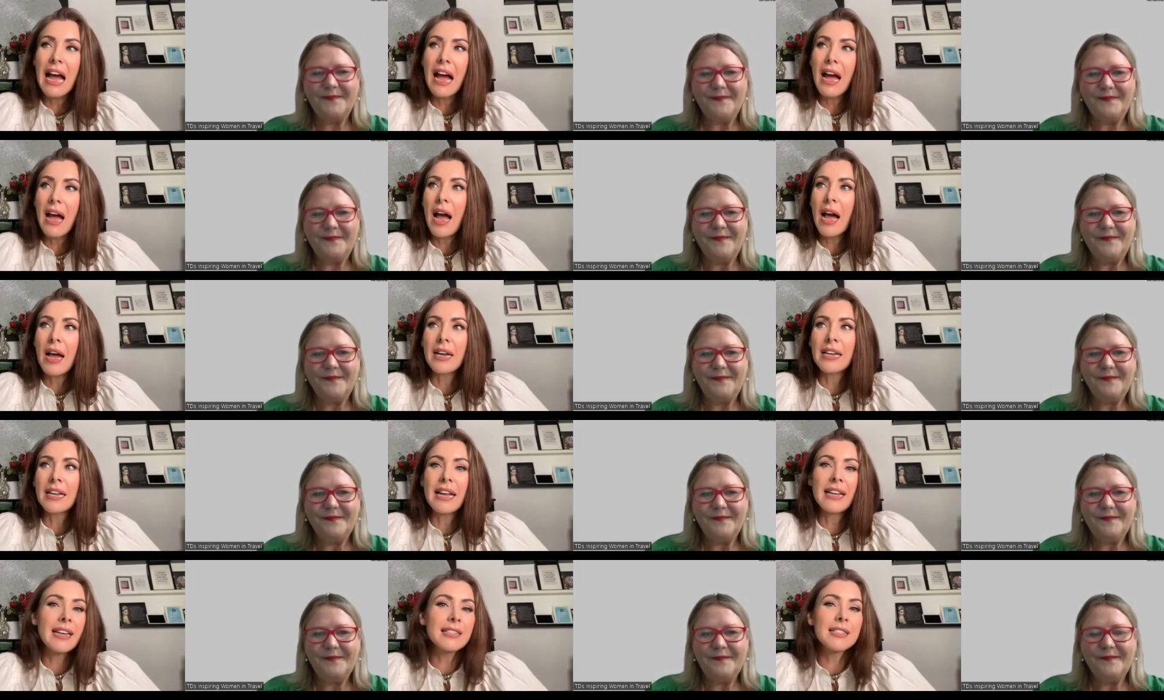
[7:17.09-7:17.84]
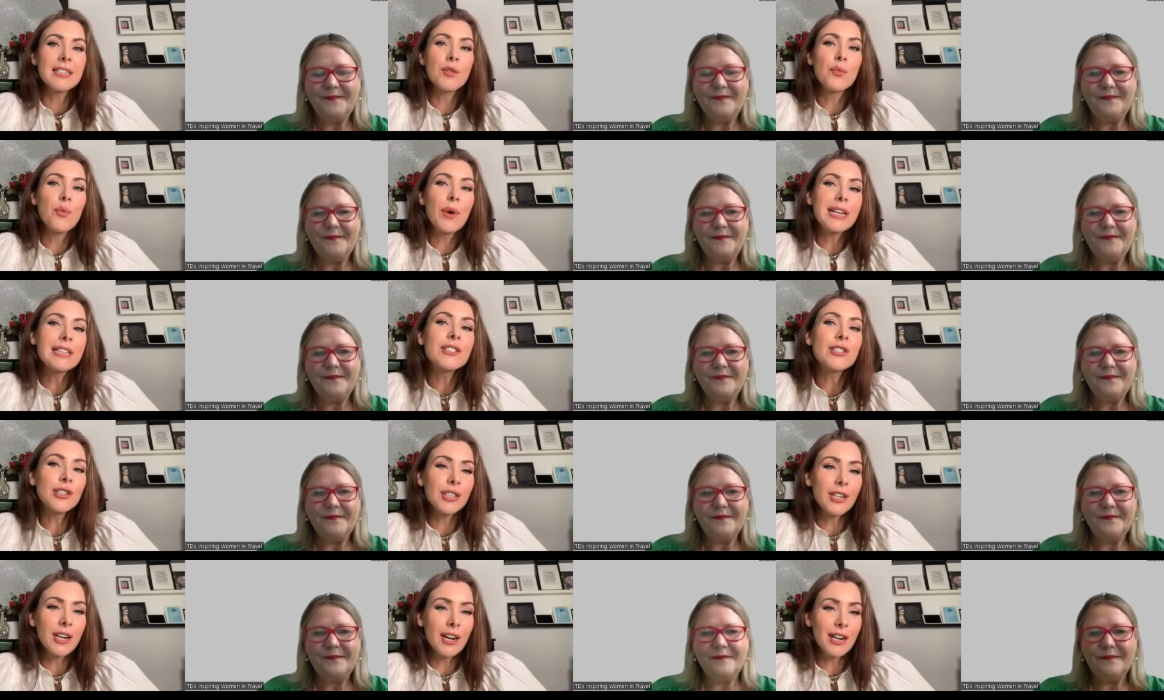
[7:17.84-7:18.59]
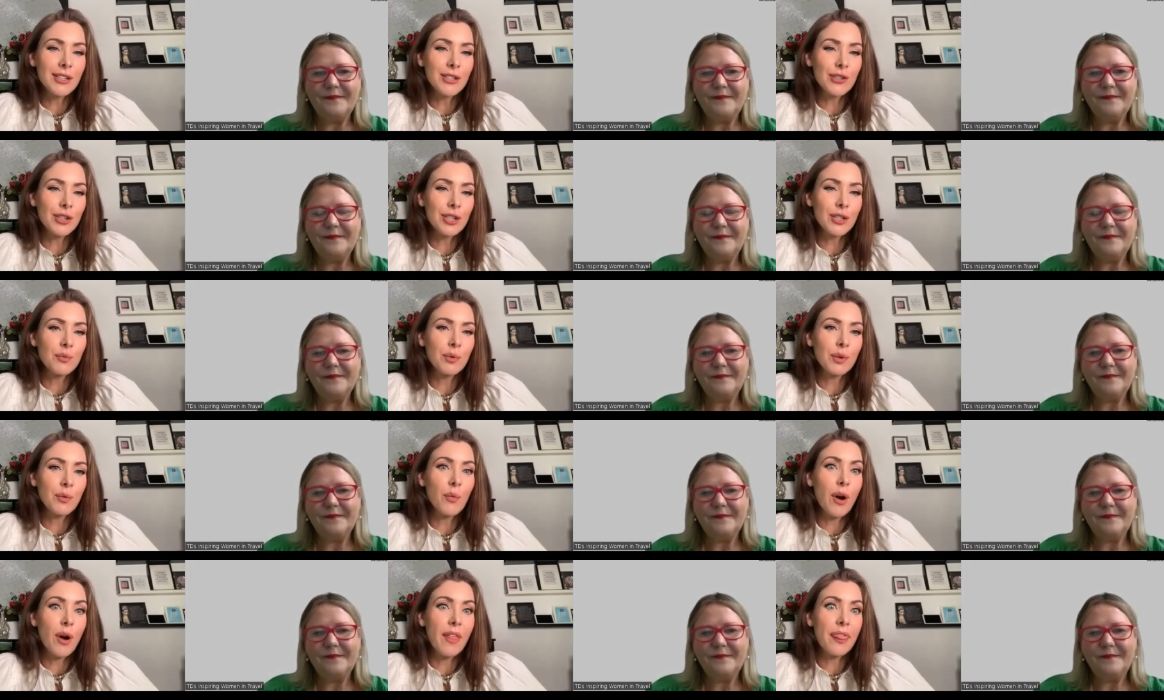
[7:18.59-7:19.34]
Speaker 1: I, I, guess in Western countries, we
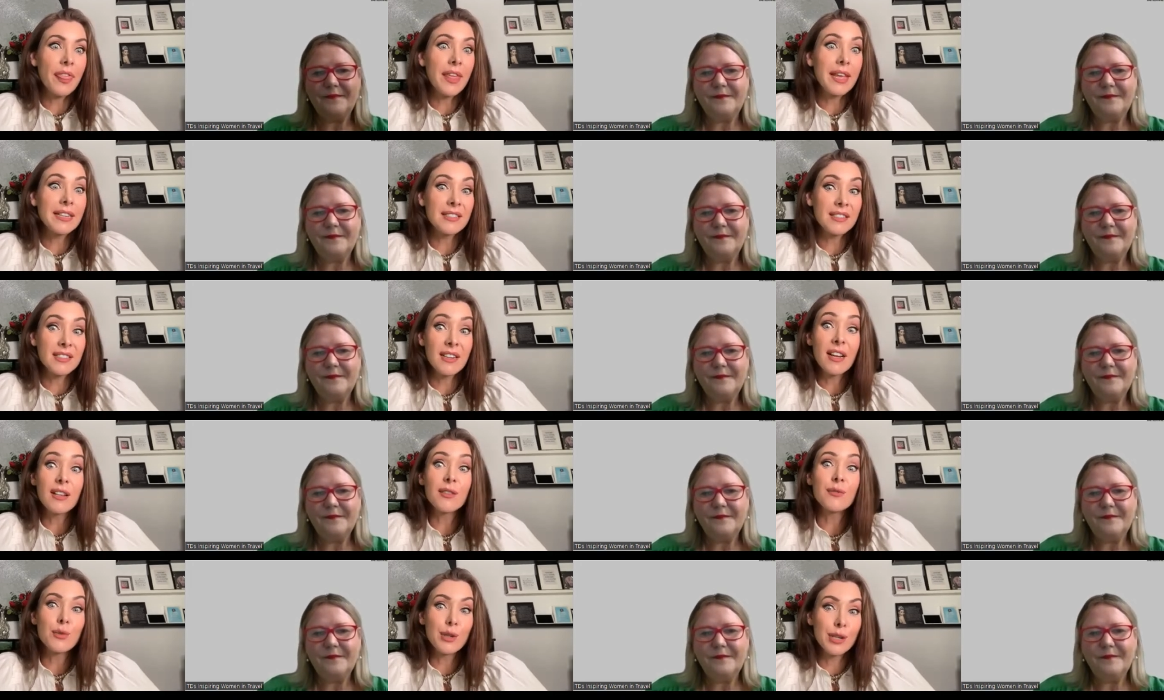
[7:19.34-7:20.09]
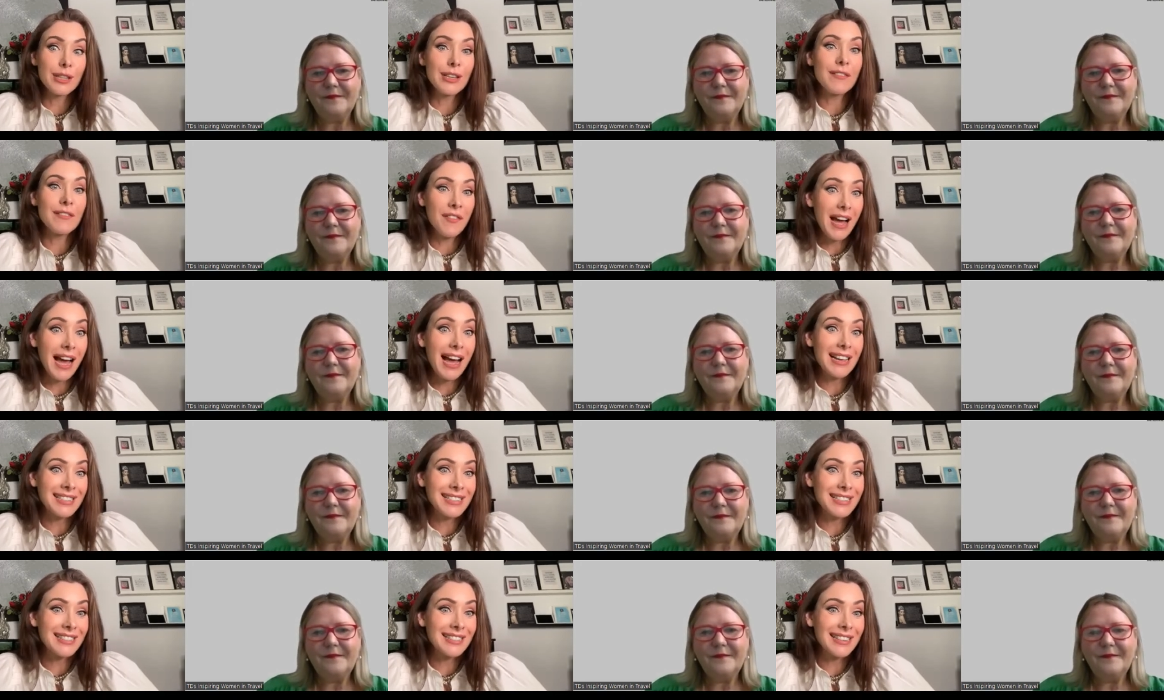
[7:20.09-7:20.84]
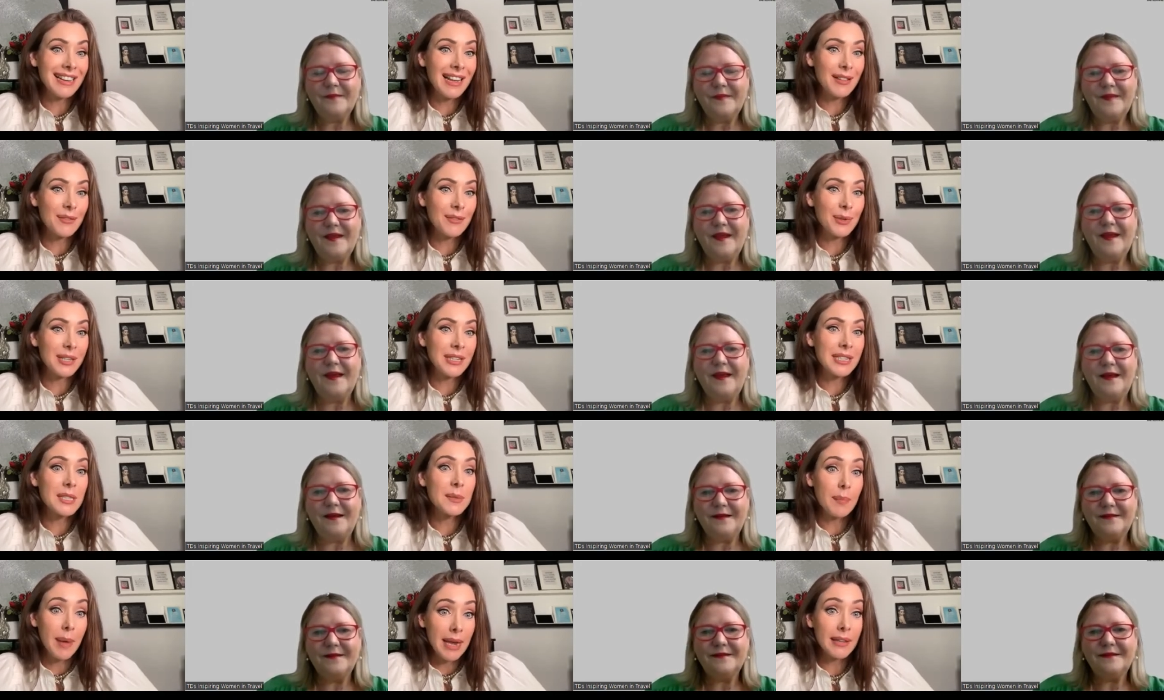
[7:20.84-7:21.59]
want things done really fast and we yeah.
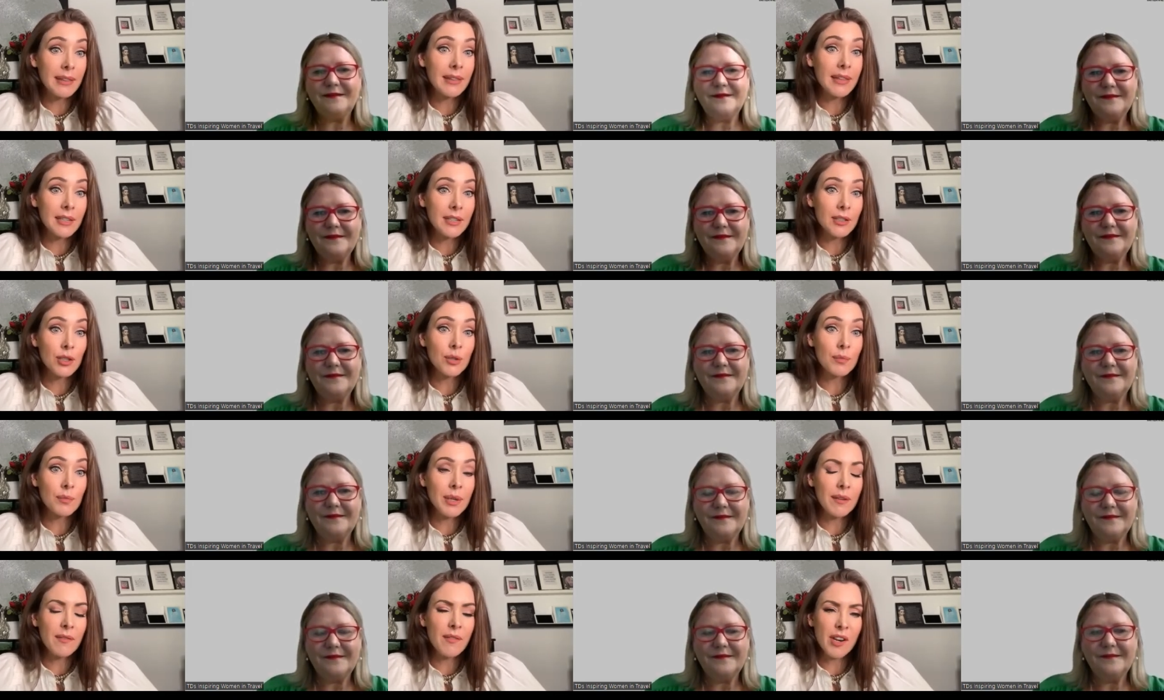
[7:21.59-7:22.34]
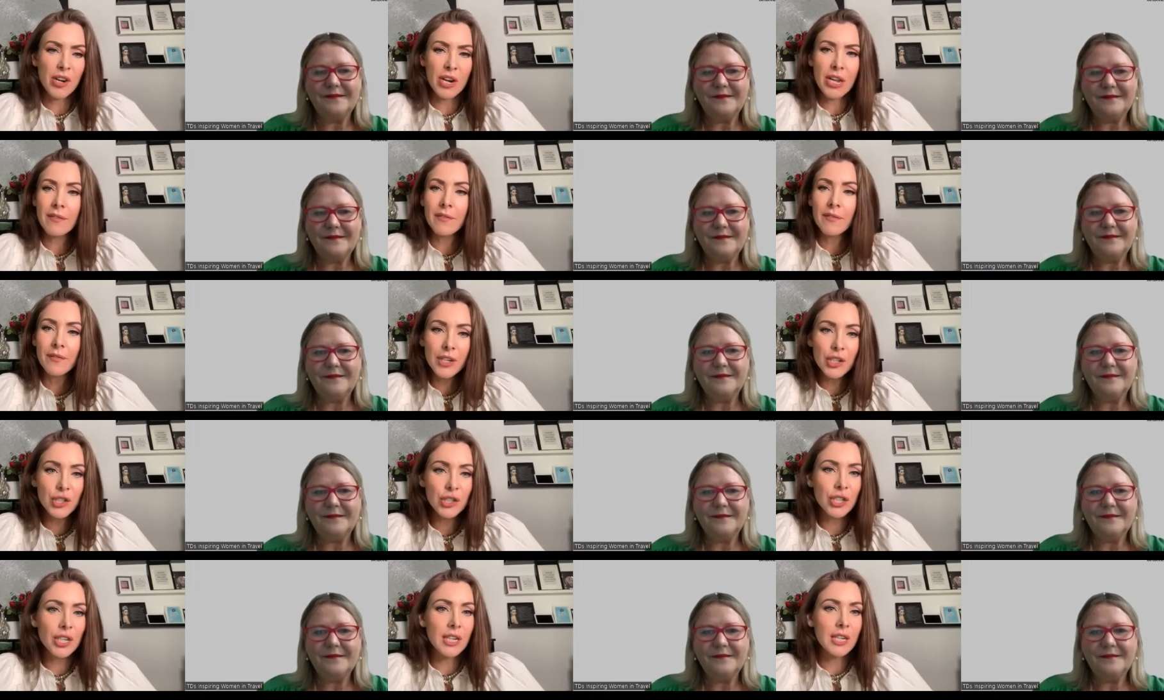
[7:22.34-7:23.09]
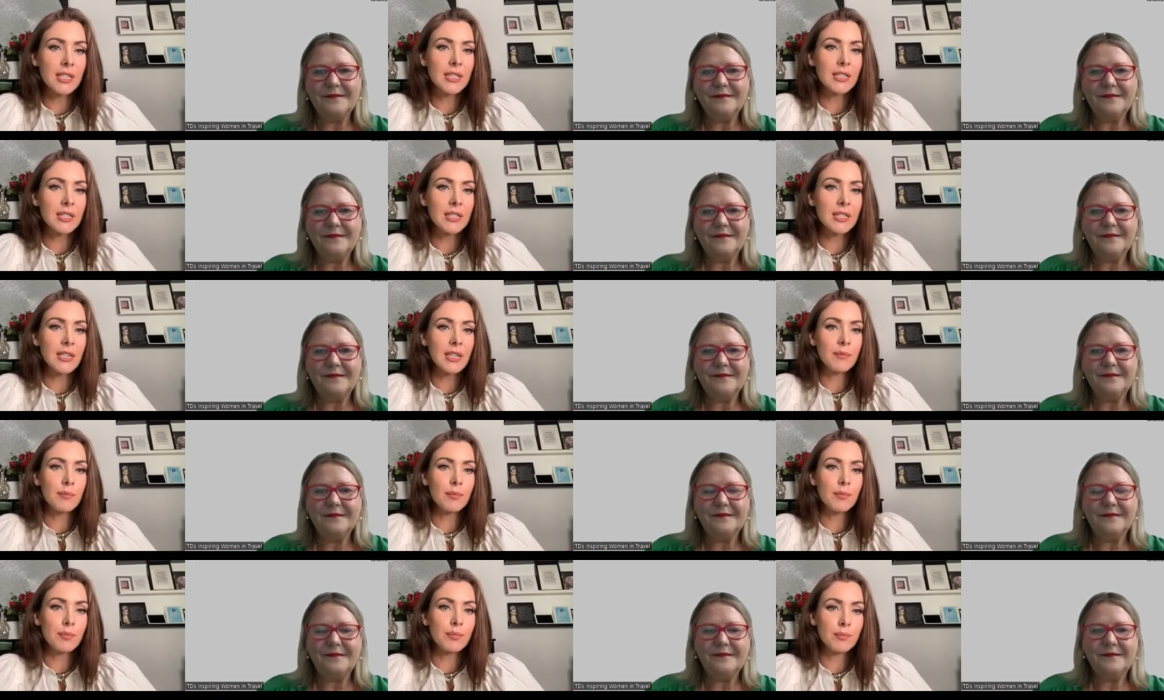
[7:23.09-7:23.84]
expect things to be very efficient and
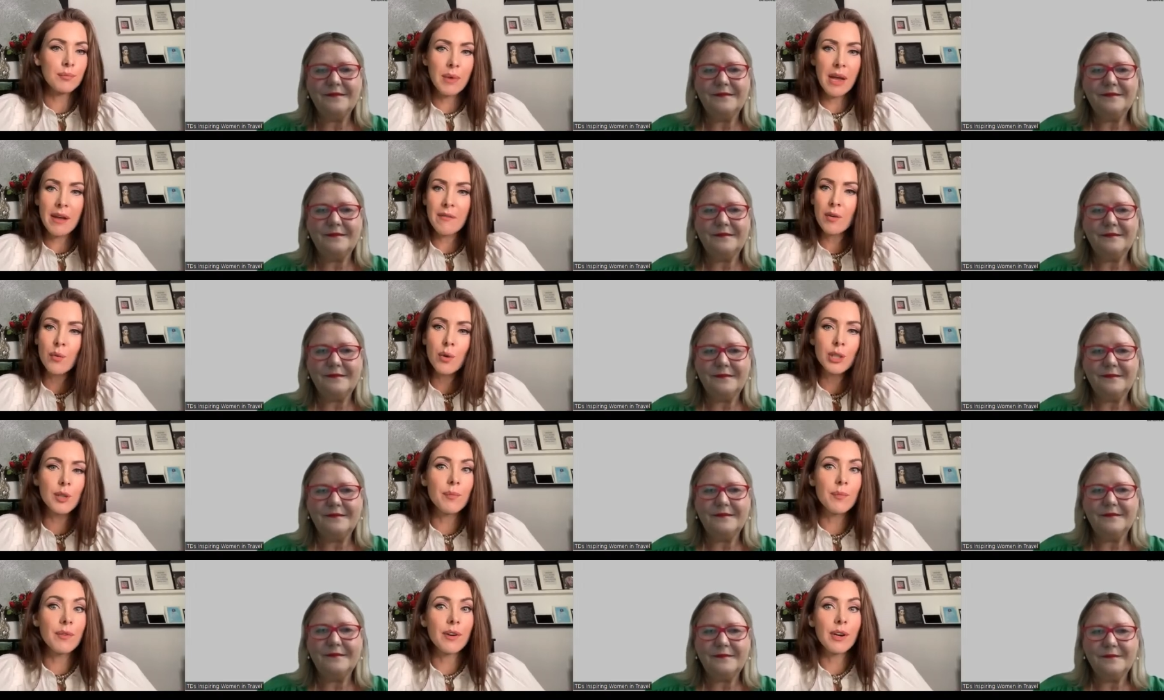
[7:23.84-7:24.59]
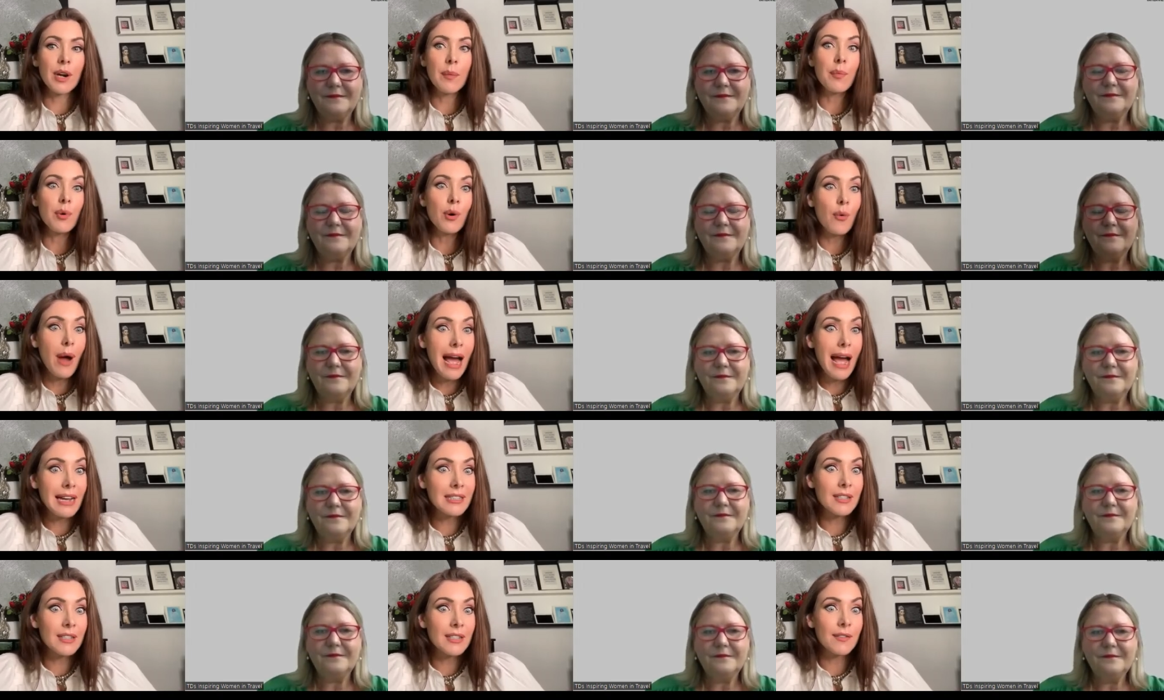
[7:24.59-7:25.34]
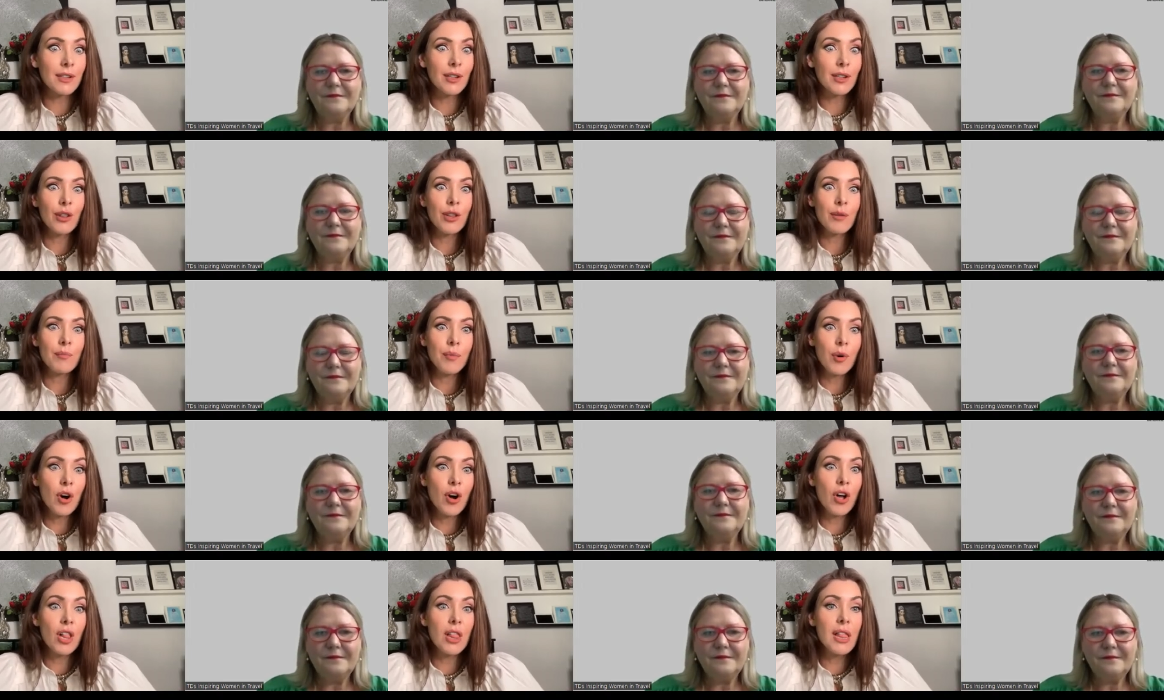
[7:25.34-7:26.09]
everyone to be very proactive and on the
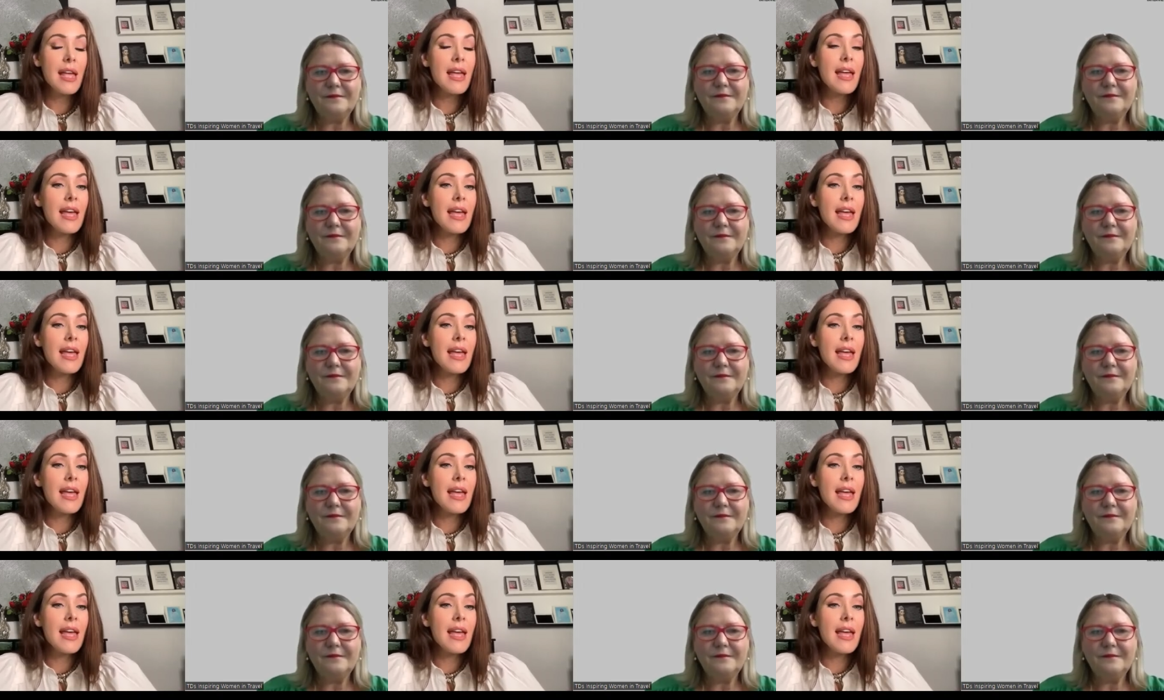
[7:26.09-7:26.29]
ball.